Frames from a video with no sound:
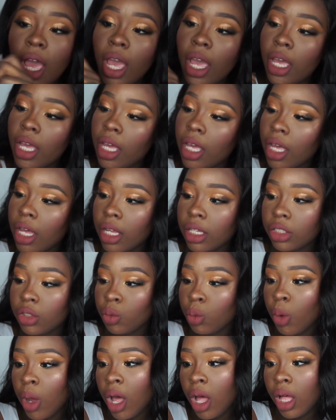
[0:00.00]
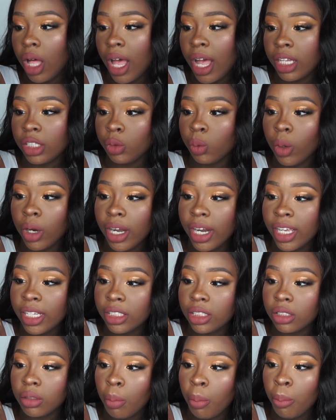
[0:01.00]
as well as where
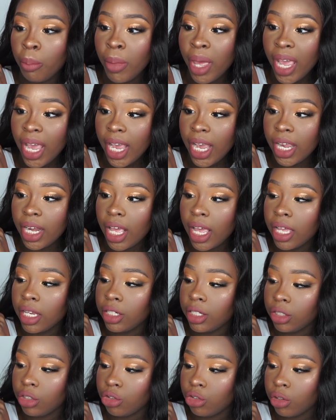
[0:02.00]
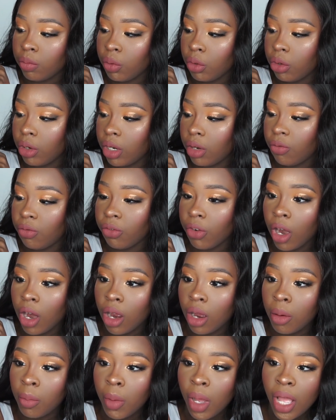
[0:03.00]
it's made and distributed
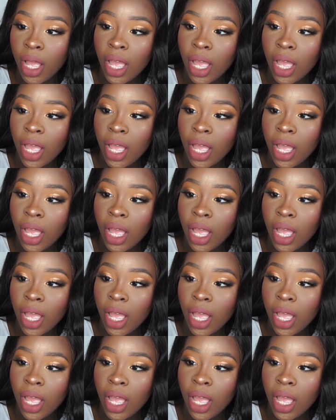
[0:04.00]
from,